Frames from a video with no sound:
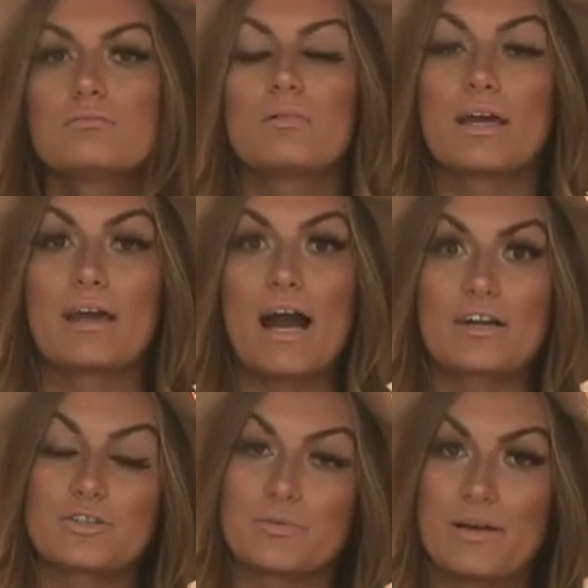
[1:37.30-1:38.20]
like
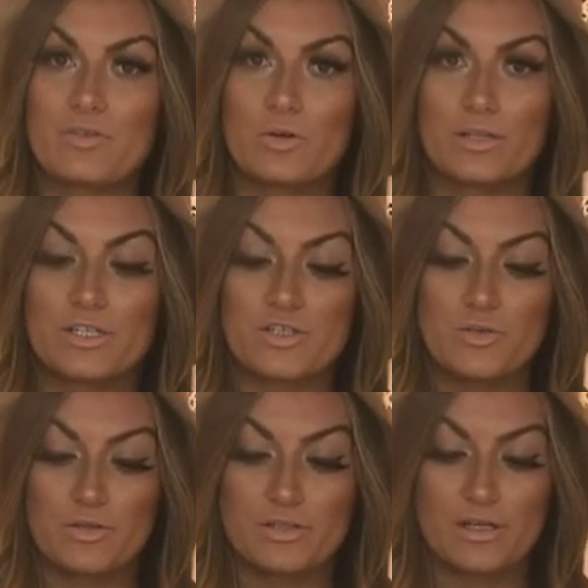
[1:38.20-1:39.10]
actually ravioli, just
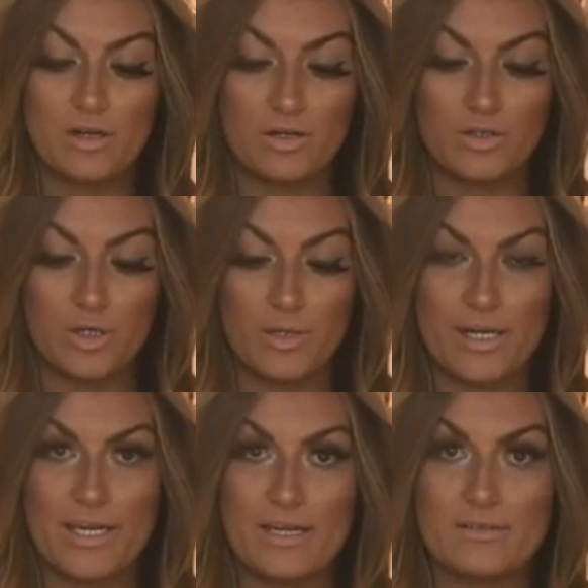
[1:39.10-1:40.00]
use it on a lower
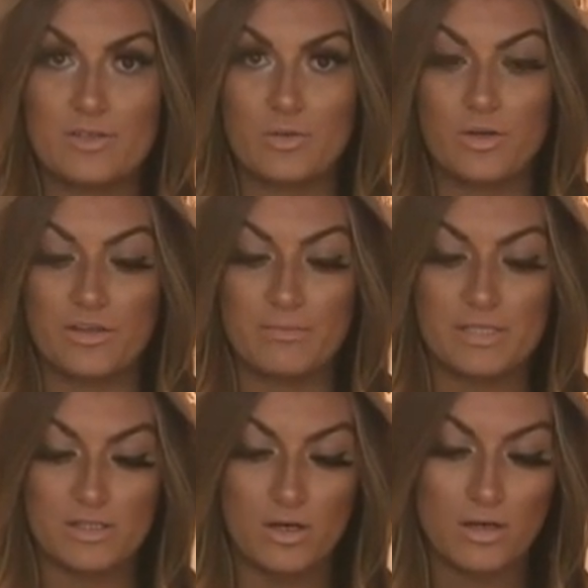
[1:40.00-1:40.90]
heat and don't cook them
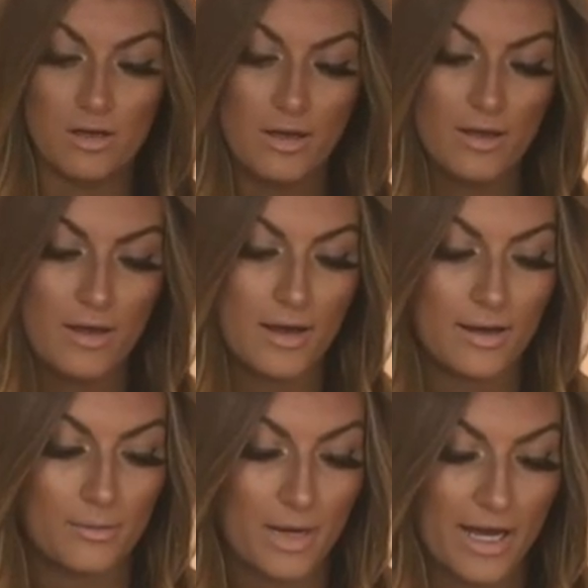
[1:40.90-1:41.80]
as long.
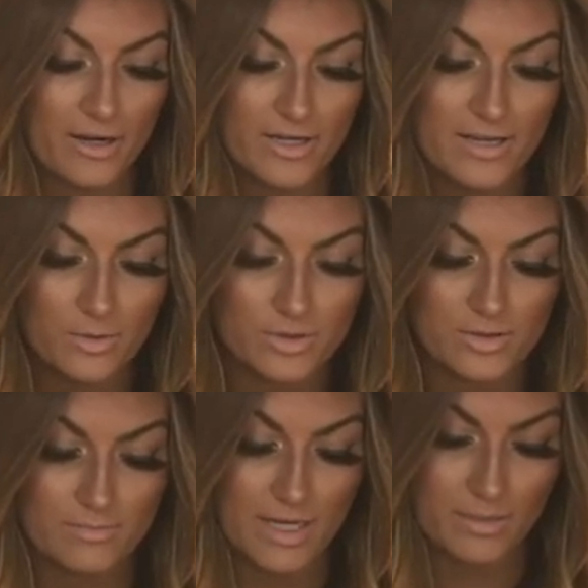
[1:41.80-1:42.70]
Um, higher heat will
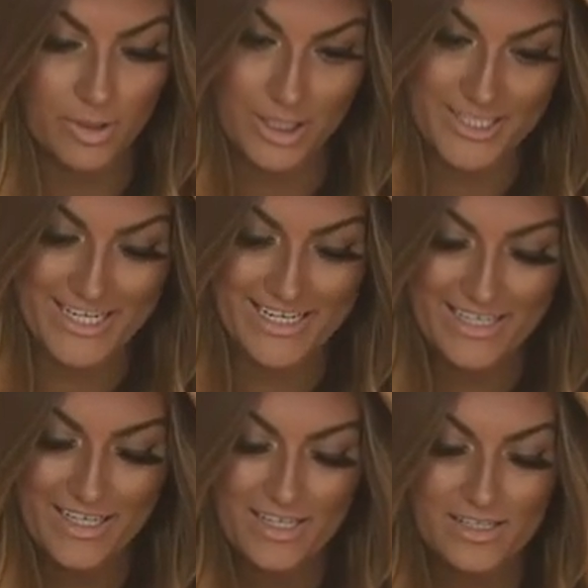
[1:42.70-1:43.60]
make them crunchy.
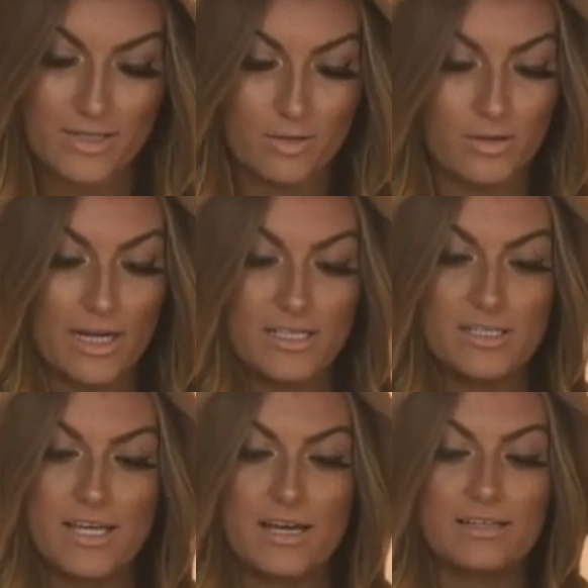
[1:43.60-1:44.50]
So I
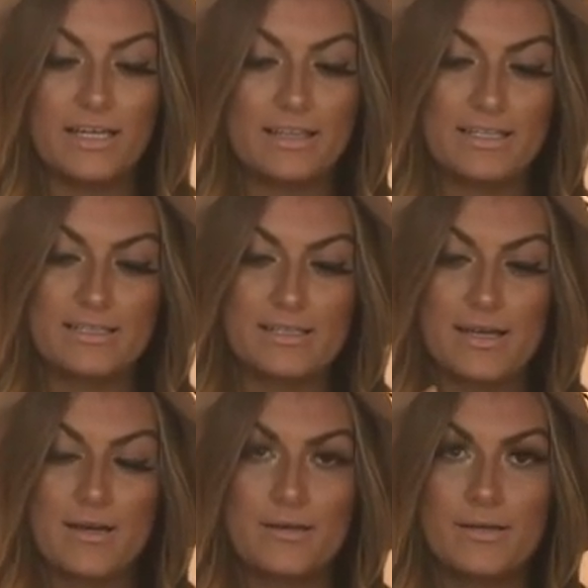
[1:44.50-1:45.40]
just take like this
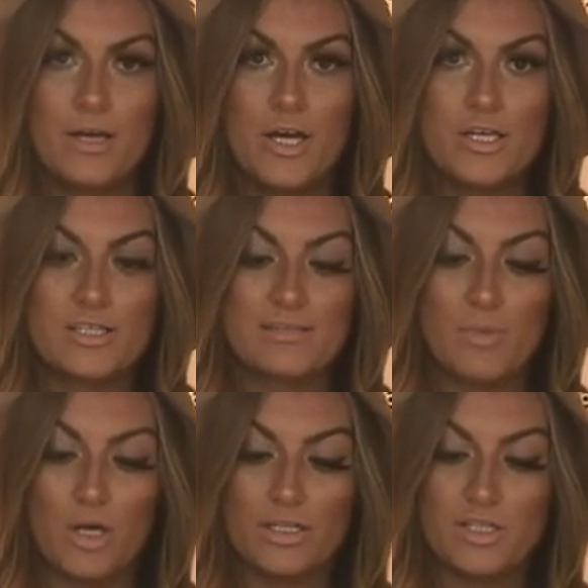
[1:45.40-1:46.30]

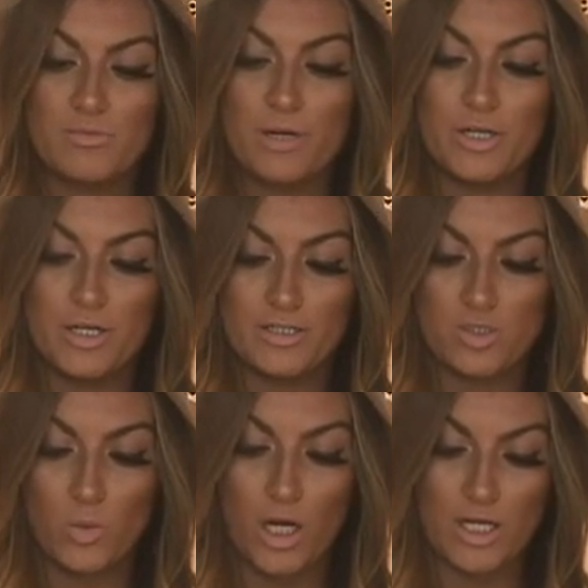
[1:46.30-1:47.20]
smallish butternut
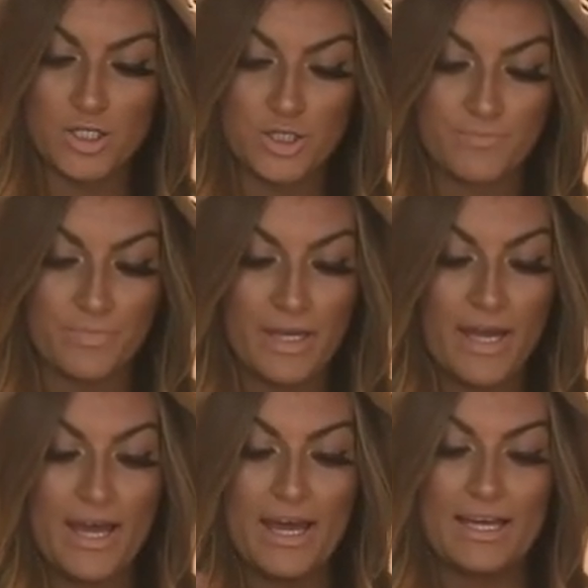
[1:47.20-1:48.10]
squash
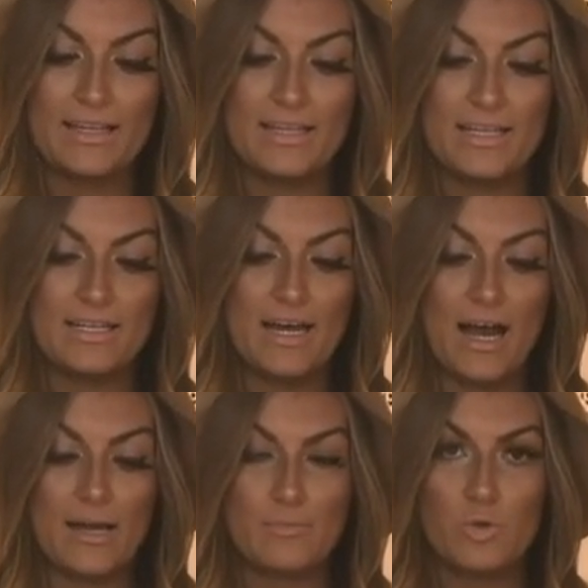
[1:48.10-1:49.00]
and then
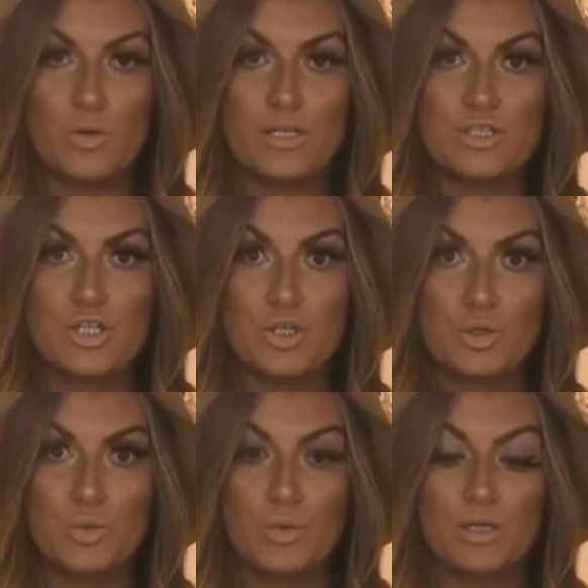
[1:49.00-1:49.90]
I'm going
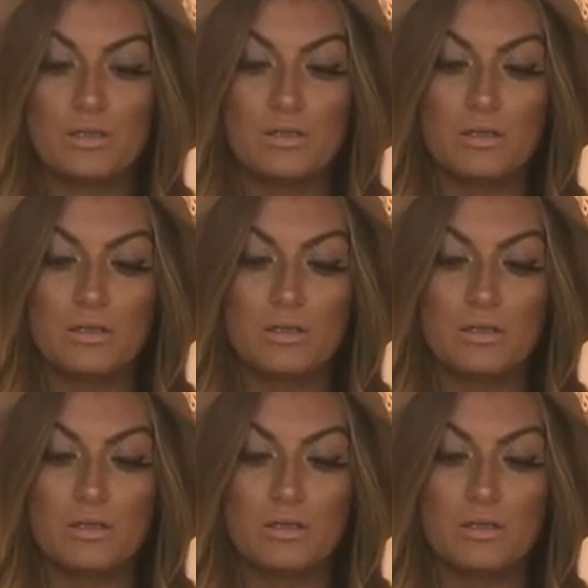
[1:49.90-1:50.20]
to